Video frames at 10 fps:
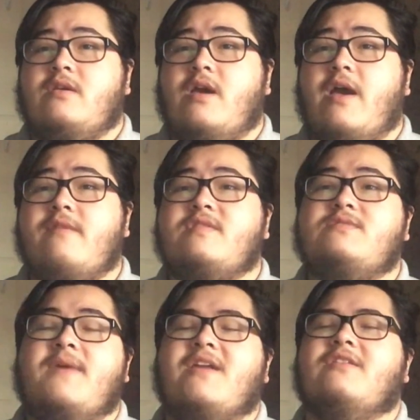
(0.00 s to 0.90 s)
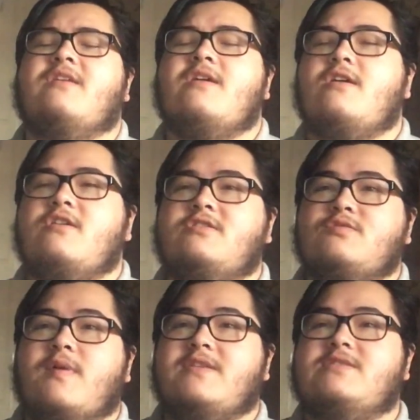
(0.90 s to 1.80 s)
I have spent
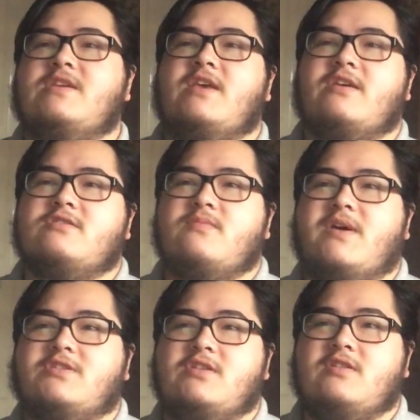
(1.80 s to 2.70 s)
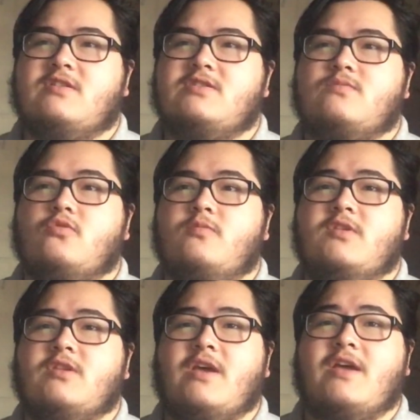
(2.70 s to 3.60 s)
20 years imagining this
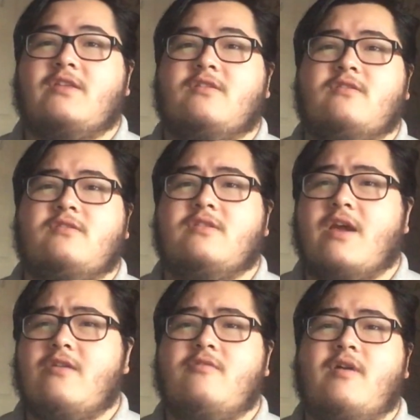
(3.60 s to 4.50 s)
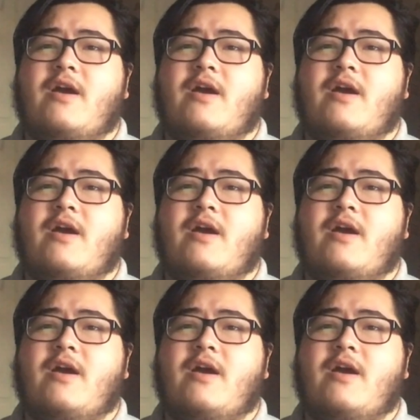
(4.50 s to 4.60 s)
moment, and now